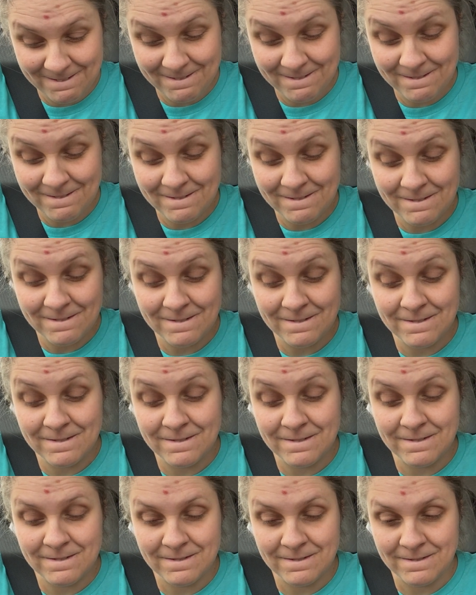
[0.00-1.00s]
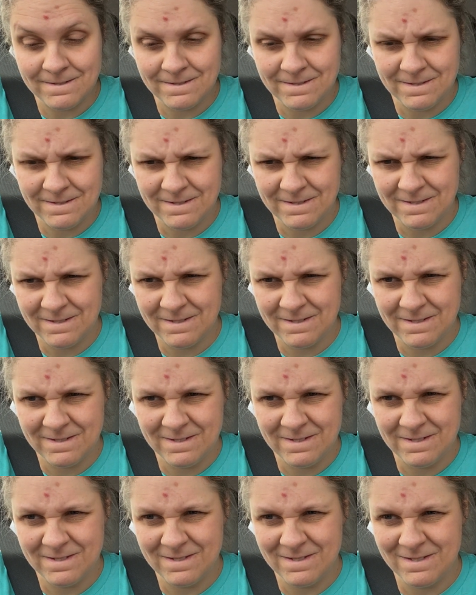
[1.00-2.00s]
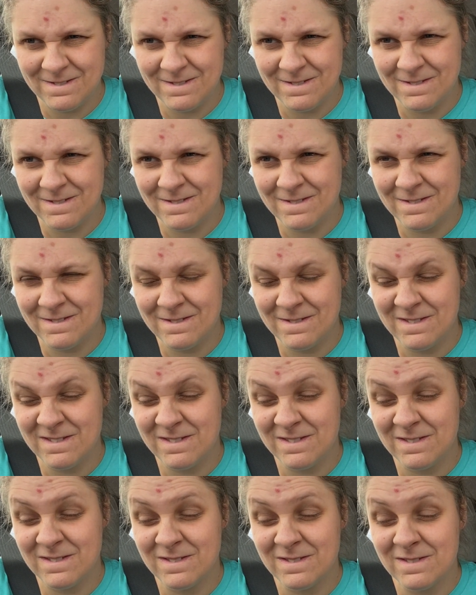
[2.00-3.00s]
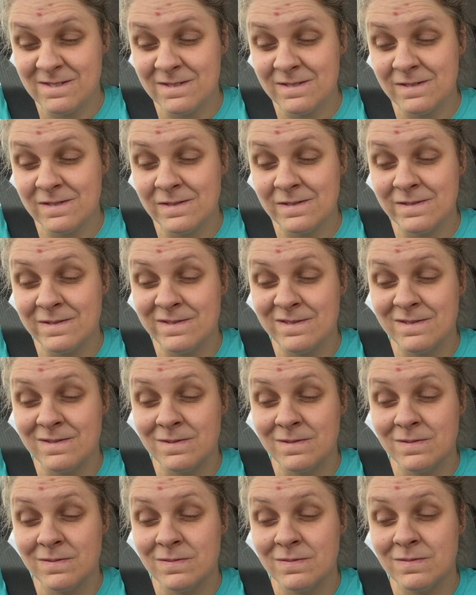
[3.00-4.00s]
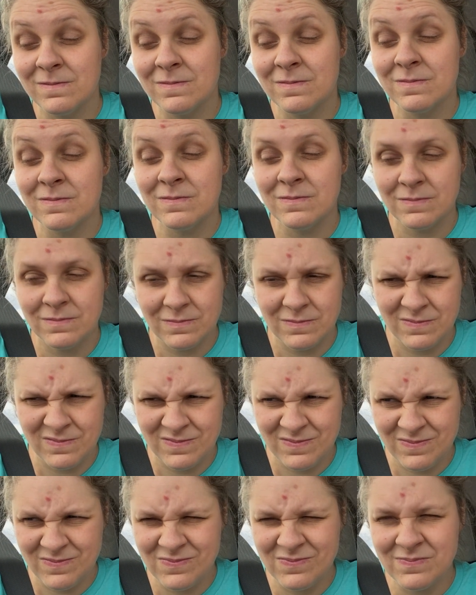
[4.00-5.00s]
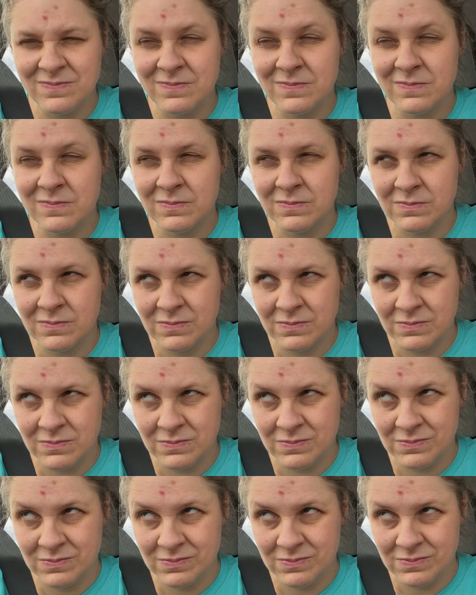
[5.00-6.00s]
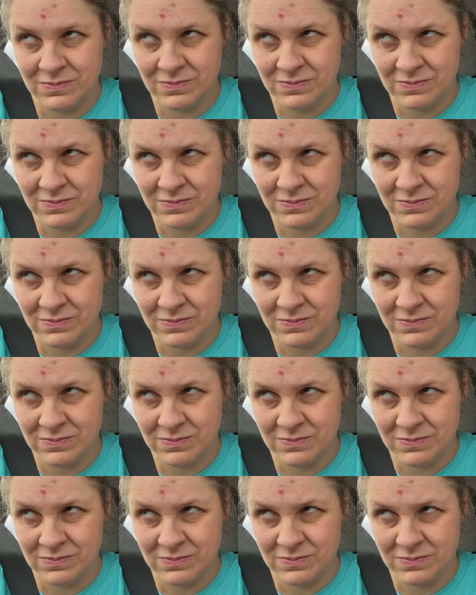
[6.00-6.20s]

This person isn't speaking.